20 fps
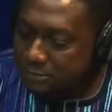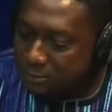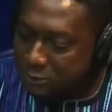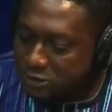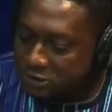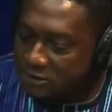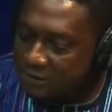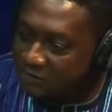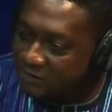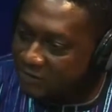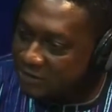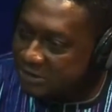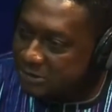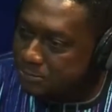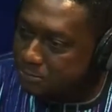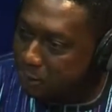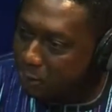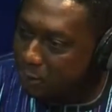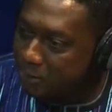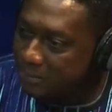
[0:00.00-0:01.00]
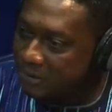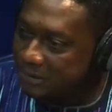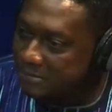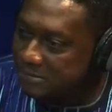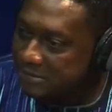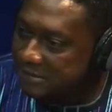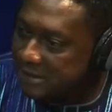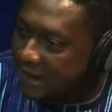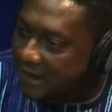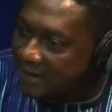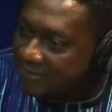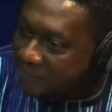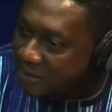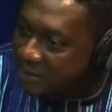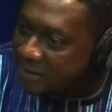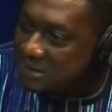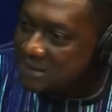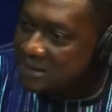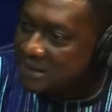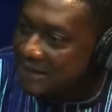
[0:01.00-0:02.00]
most of these problems have
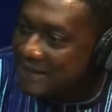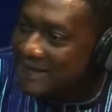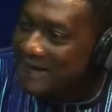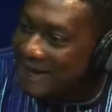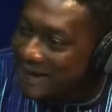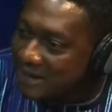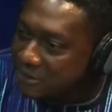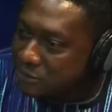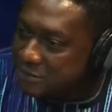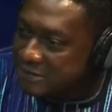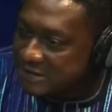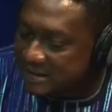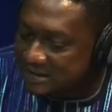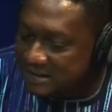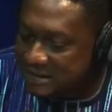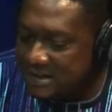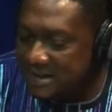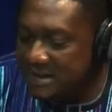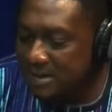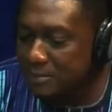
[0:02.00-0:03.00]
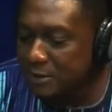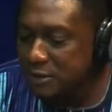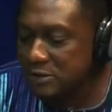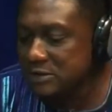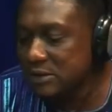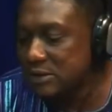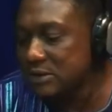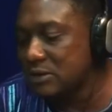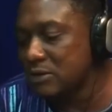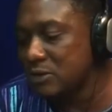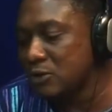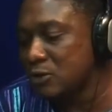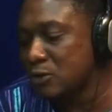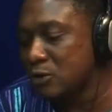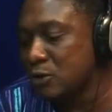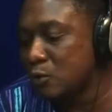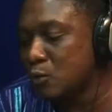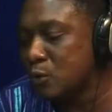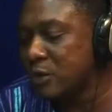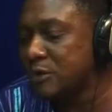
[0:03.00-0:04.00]
been inherited, but you
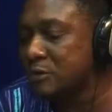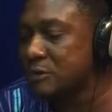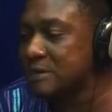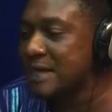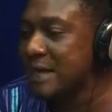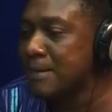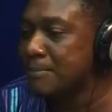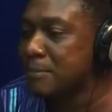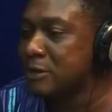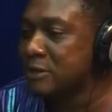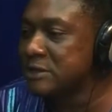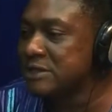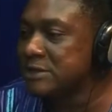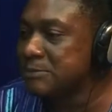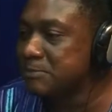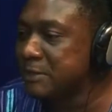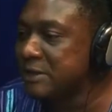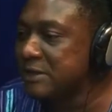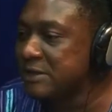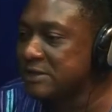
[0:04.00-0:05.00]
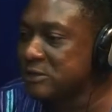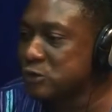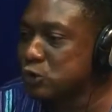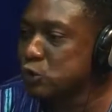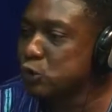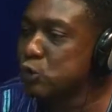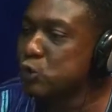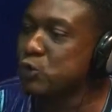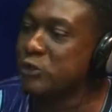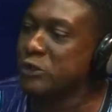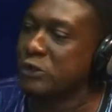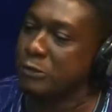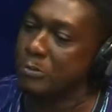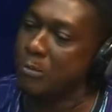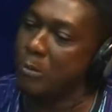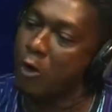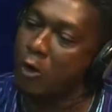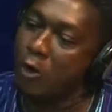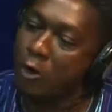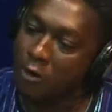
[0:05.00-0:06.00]
know, will 10 months be too
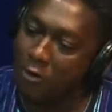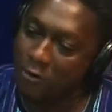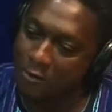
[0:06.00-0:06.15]
small?